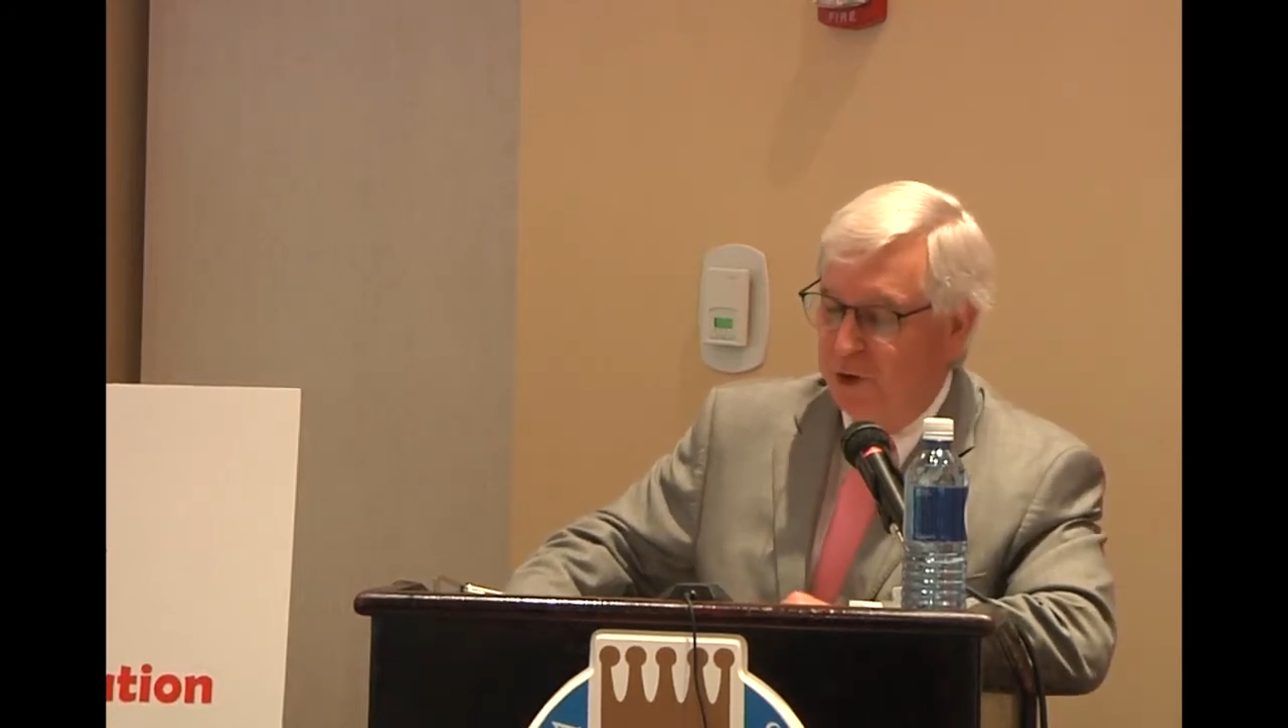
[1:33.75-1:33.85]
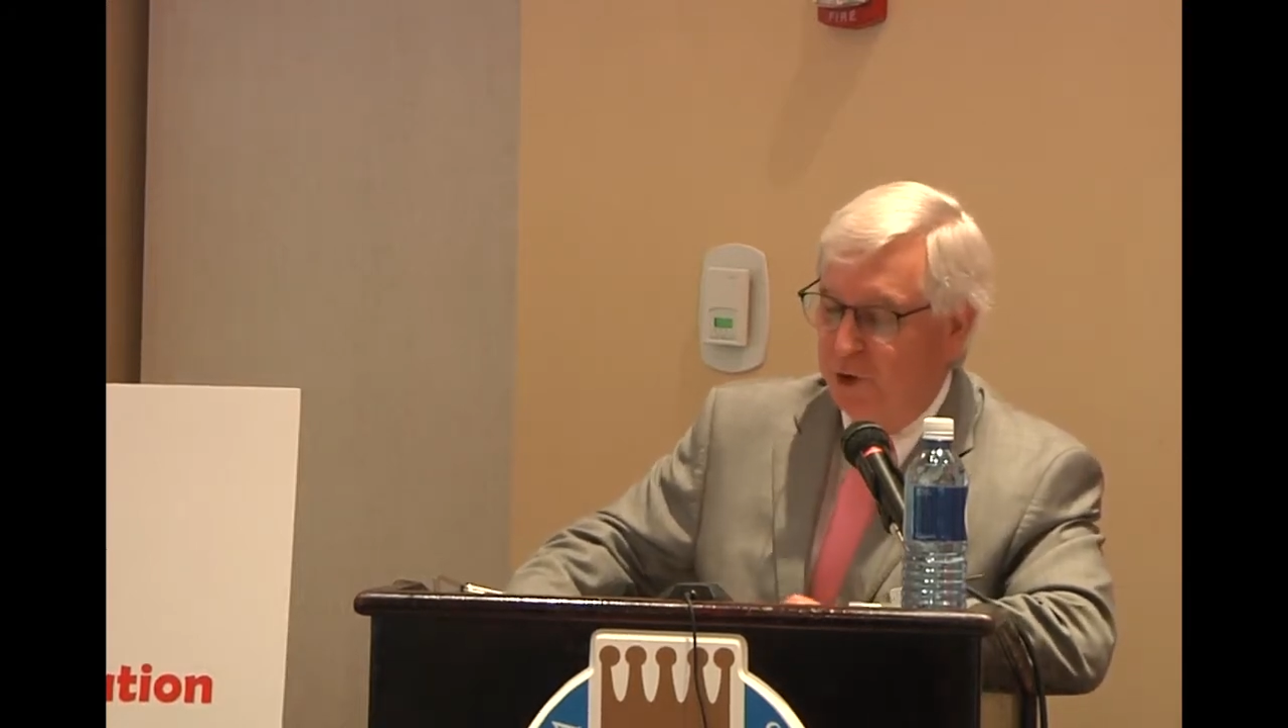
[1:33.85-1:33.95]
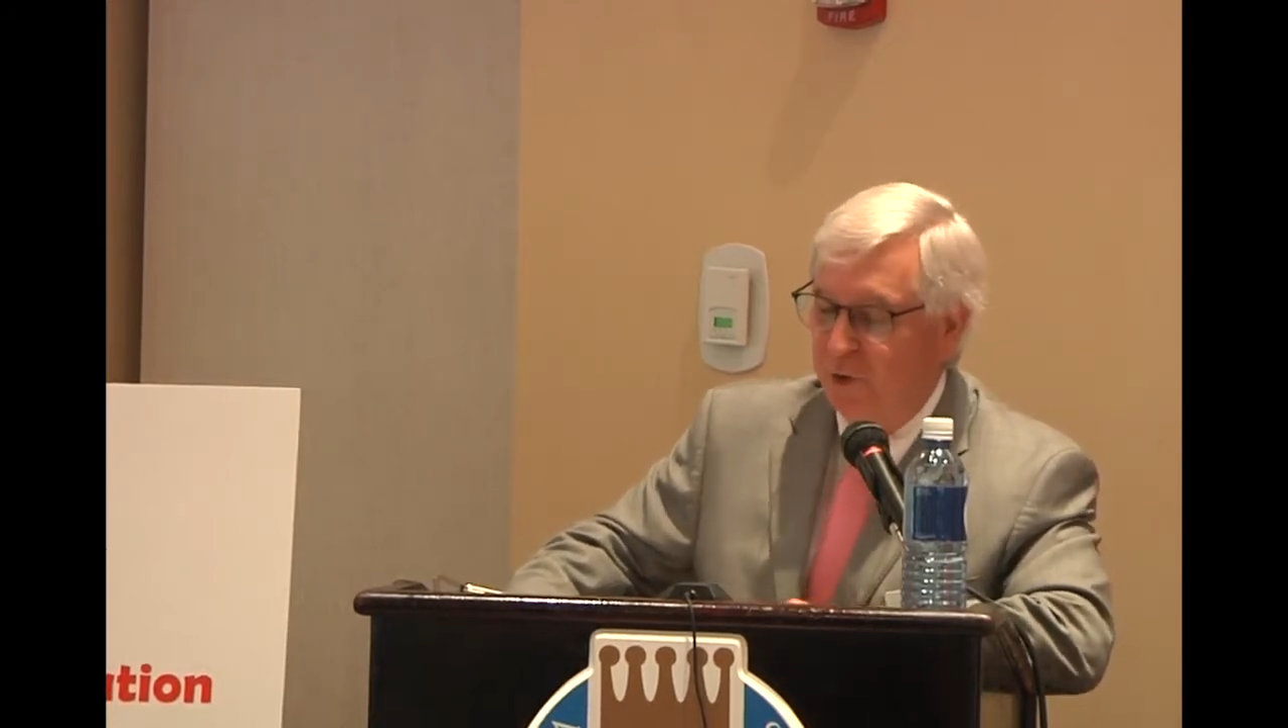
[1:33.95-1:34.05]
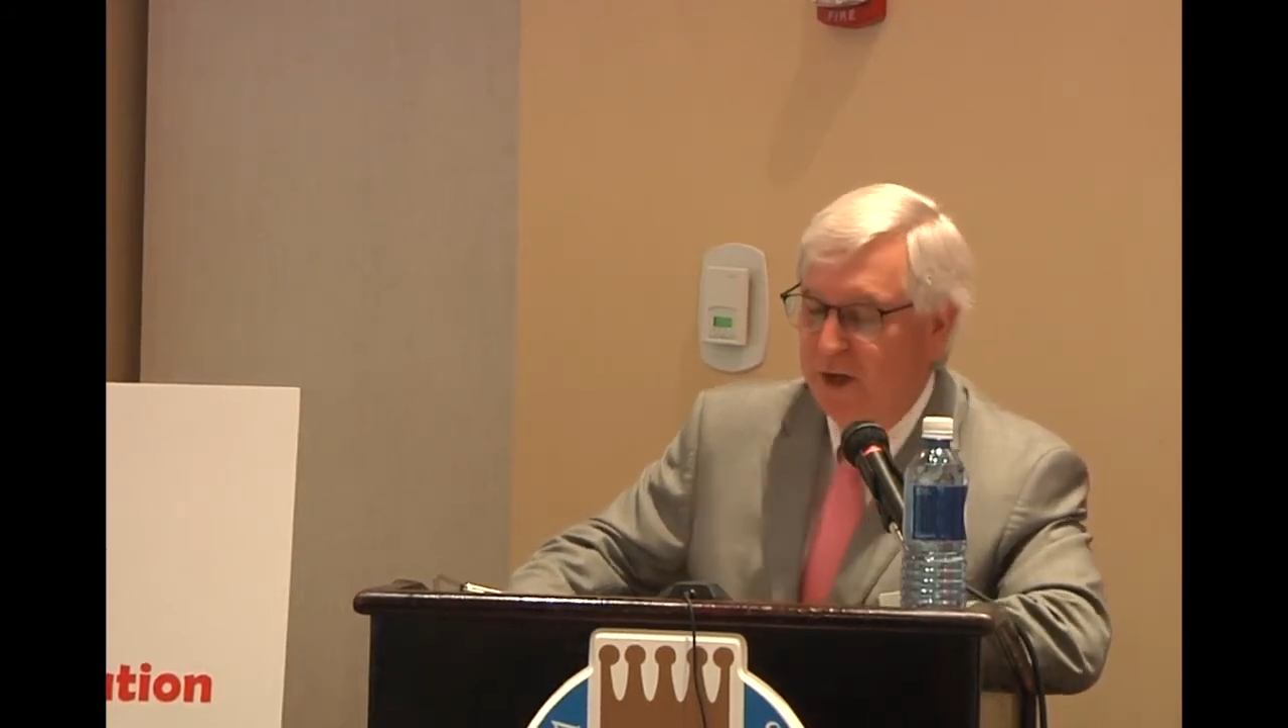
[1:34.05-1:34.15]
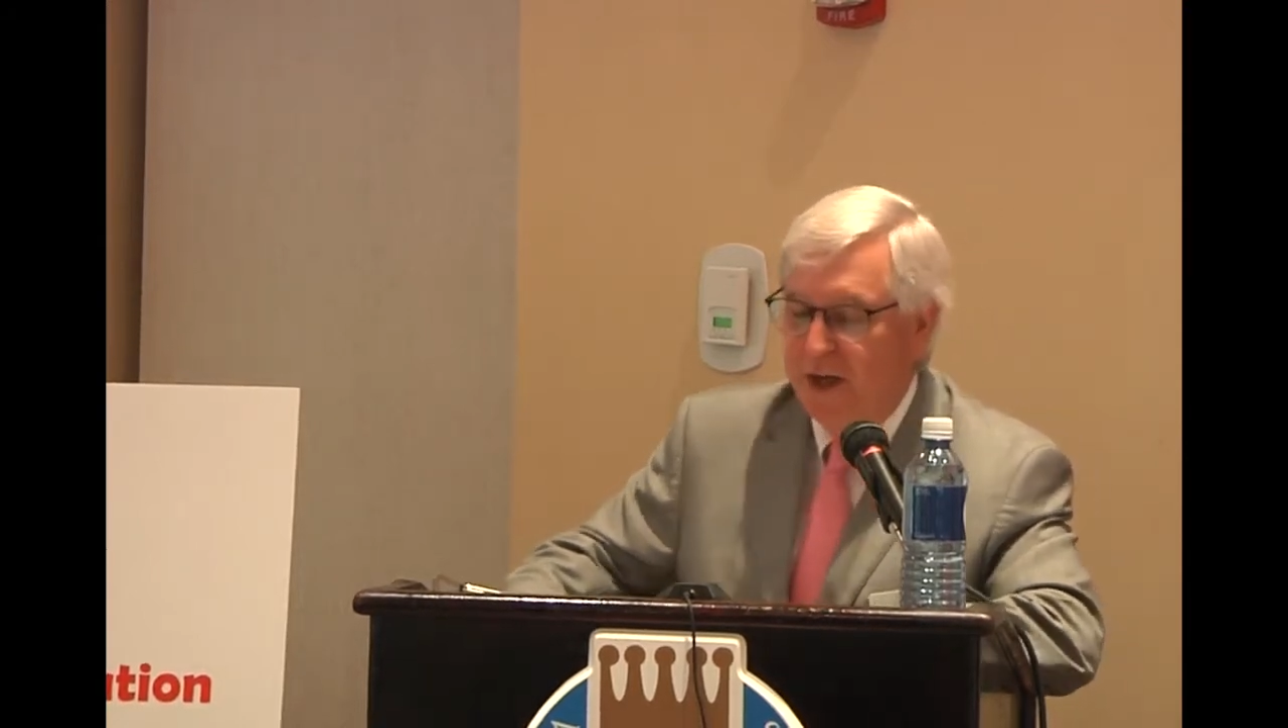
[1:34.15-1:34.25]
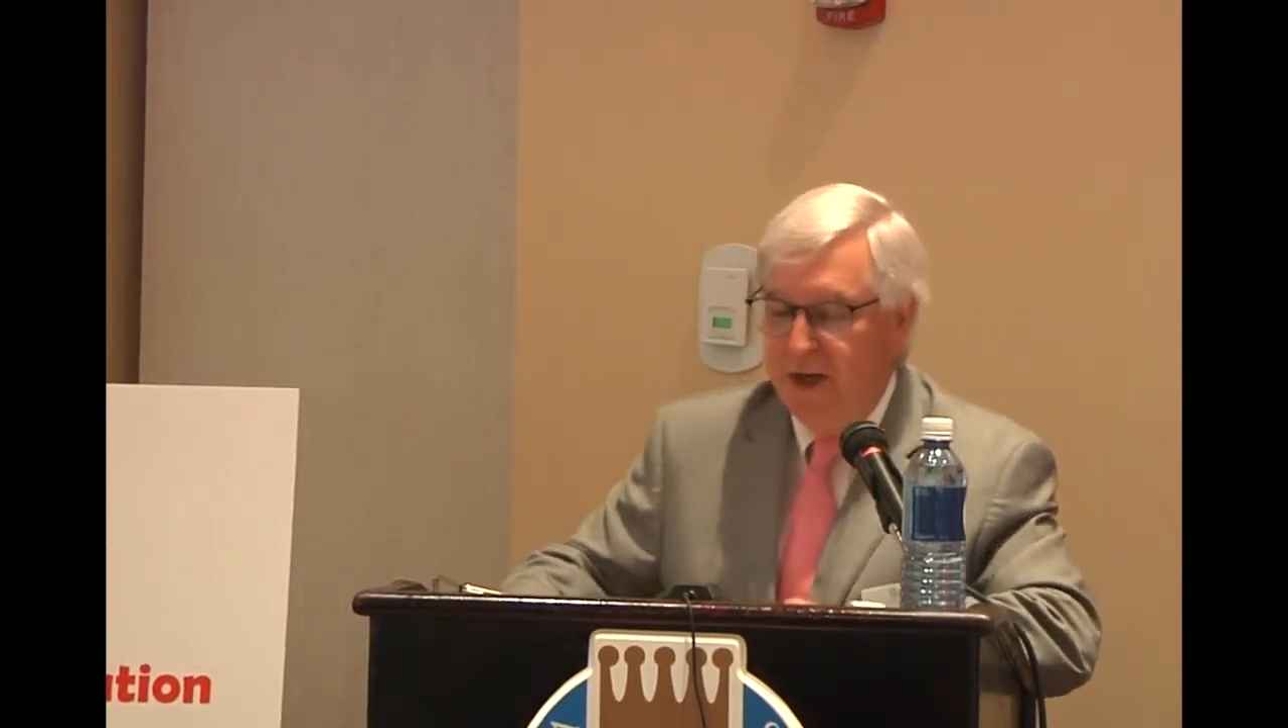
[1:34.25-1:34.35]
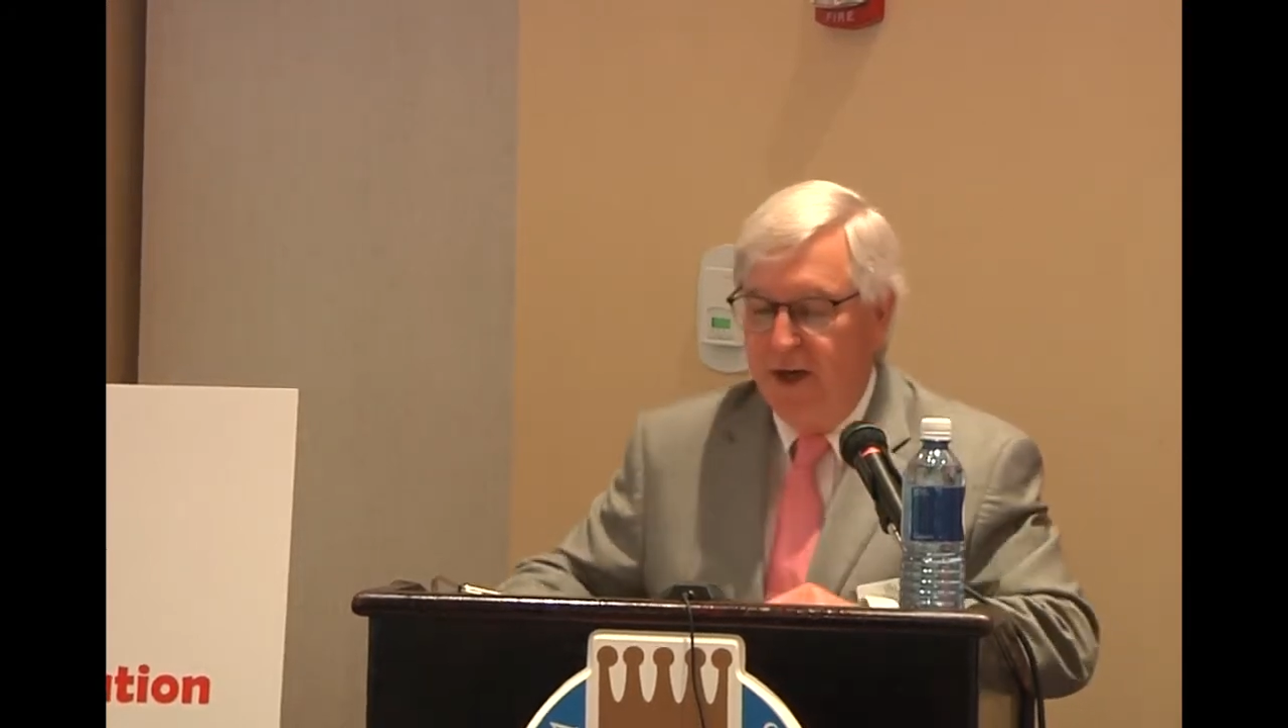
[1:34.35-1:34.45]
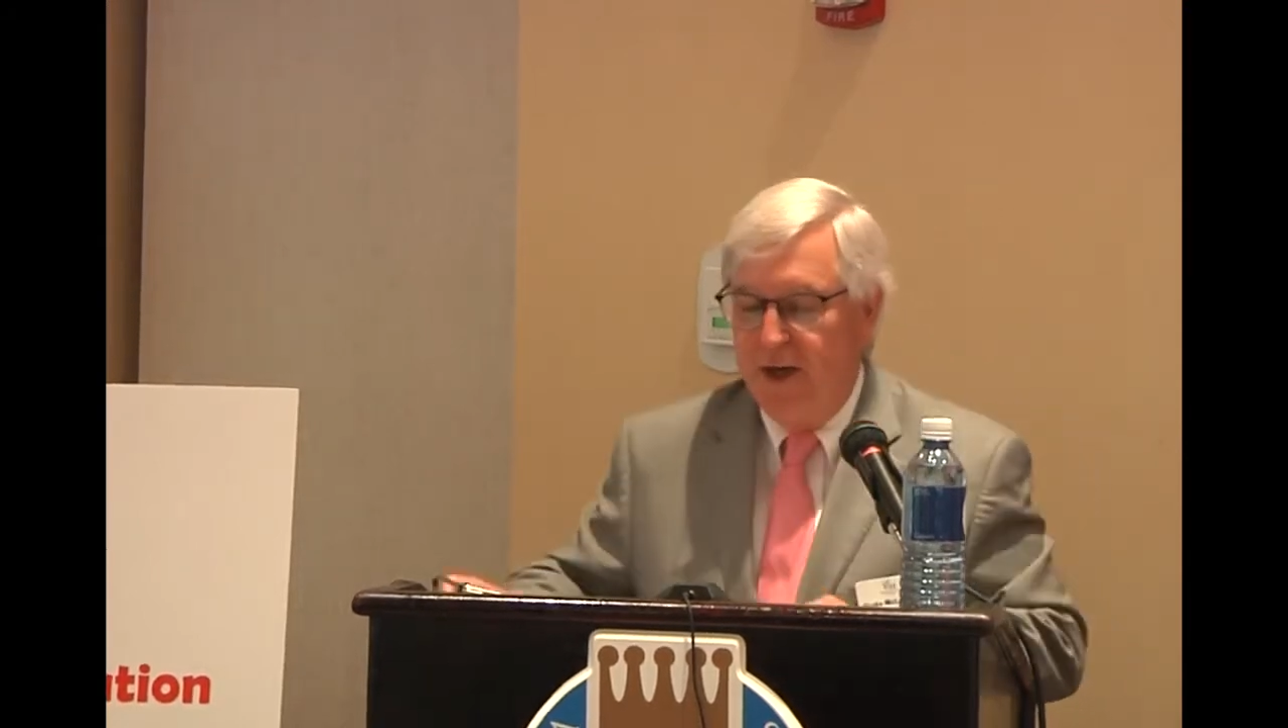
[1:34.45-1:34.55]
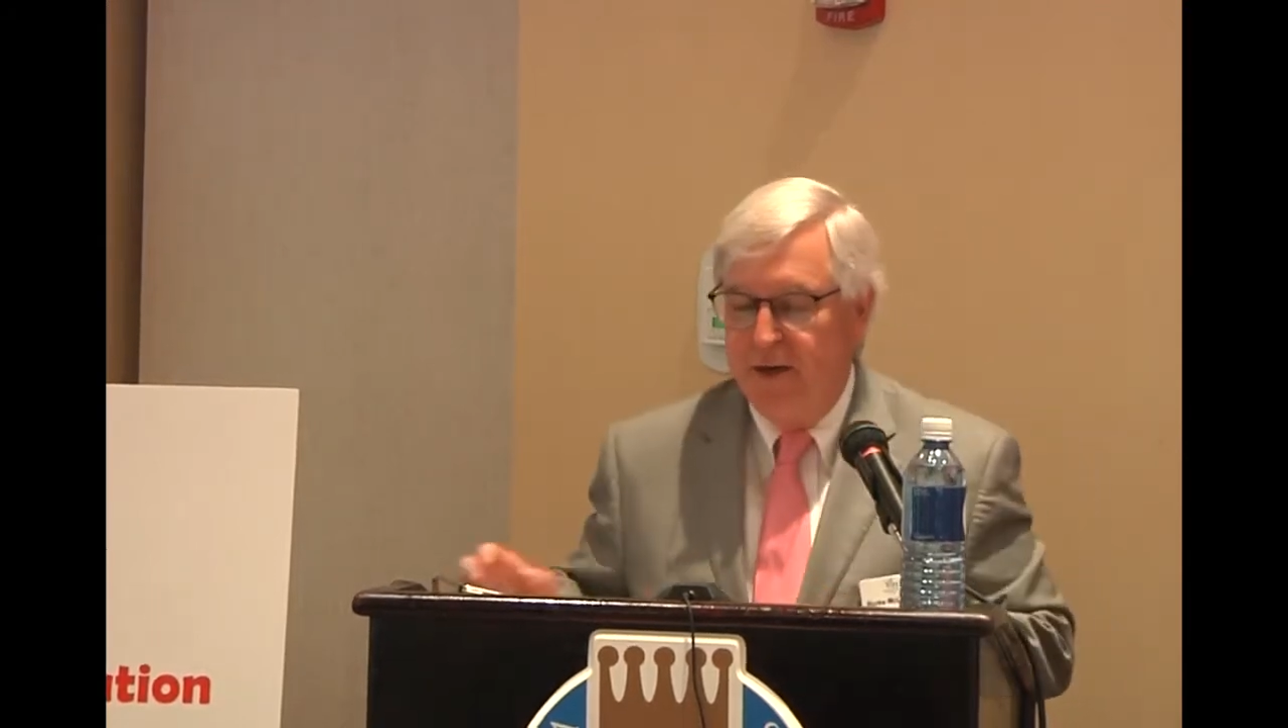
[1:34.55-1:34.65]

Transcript: ado,